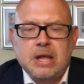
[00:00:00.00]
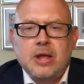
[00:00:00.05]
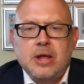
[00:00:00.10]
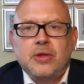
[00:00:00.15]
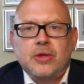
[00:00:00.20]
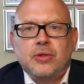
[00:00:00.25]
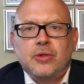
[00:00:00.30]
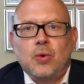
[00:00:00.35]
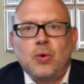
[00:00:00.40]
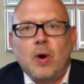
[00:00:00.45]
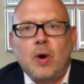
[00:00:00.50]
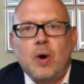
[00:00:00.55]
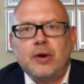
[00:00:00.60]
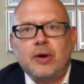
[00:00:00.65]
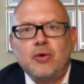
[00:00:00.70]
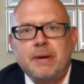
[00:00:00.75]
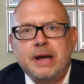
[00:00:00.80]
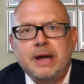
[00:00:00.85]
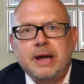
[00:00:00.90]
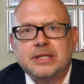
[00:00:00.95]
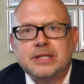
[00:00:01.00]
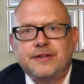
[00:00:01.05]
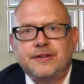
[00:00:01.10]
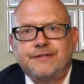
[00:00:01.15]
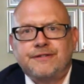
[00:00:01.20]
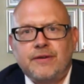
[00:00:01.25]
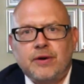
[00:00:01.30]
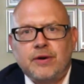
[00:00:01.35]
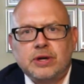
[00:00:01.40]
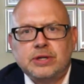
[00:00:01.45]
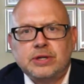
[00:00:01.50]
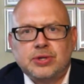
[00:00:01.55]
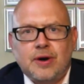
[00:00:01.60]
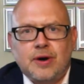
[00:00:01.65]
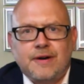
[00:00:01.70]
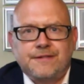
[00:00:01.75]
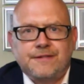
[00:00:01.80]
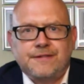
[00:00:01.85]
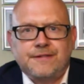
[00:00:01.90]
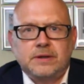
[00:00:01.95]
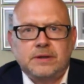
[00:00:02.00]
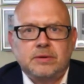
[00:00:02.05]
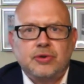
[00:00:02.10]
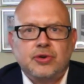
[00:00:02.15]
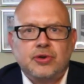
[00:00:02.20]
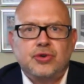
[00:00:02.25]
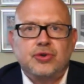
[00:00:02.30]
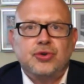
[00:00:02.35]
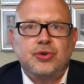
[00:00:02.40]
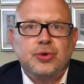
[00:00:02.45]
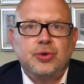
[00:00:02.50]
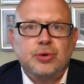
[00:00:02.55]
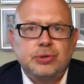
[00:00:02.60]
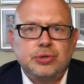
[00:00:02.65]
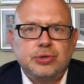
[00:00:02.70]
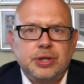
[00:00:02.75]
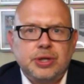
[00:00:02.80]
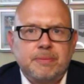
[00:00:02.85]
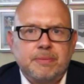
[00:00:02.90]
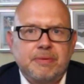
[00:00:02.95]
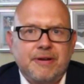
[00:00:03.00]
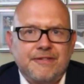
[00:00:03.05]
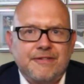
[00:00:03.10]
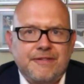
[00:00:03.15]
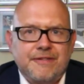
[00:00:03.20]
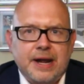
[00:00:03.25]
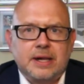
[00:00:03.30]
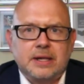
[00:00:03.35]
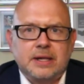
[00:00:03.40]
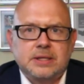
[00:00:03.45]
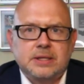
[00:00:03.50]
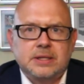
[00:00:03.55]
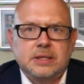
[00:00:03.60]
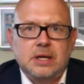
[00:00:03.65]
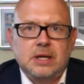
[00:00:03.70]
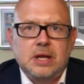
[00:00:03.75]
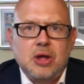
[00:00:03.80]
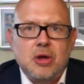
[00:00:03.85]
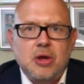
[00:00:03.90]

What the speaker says: The one who makes the first offer usually prevails,